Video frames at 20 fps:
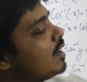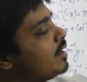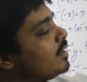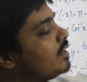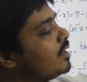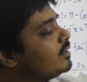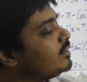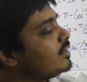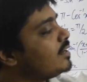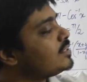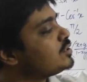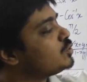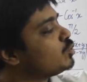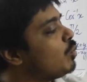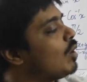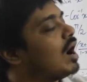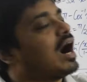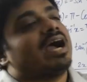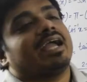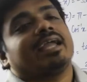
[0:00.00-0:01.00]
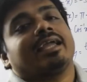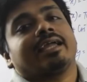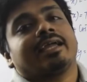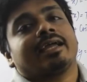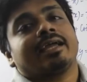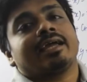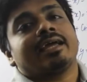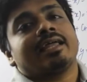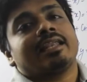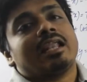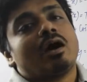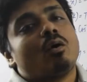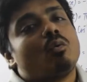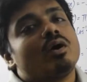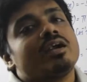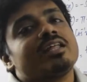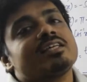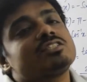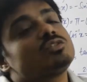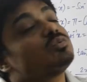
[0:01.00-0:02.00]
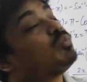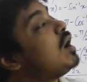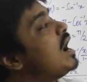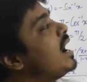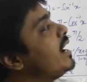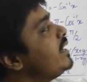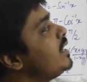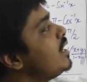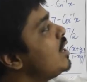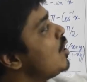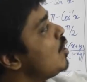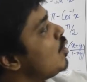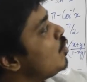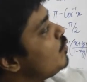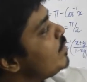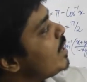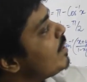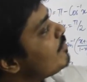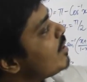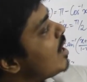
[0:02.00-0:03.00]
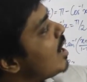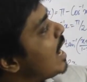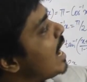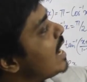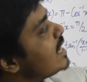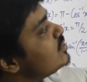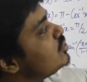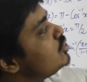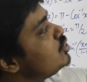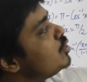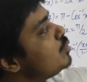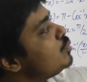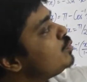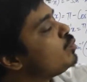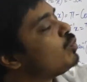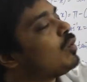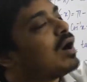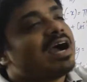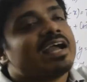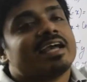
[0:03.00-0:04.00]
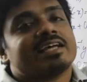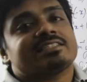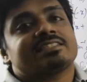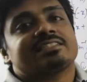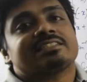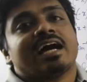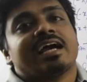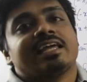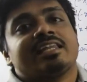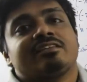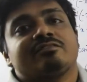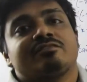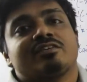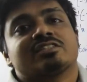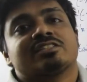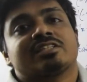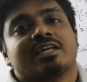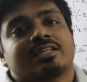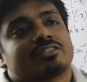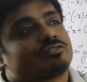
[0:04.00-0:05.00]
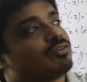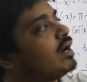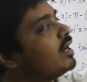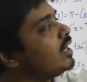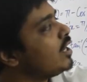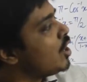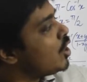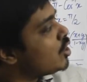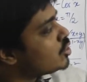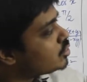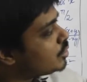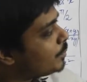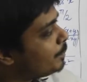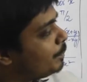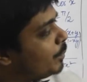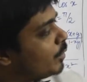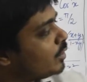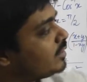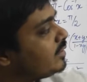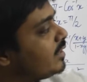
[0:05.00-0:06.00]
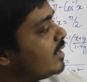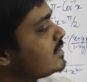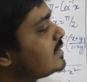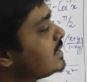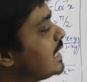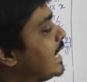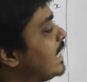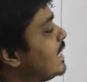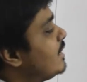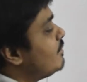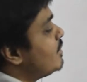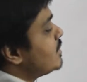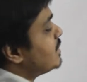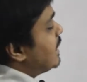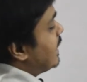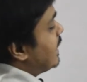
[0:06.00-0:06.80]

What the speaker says: here there is y. Now what is y? We have assumed y as sine inverse x, right? So put there sine inverse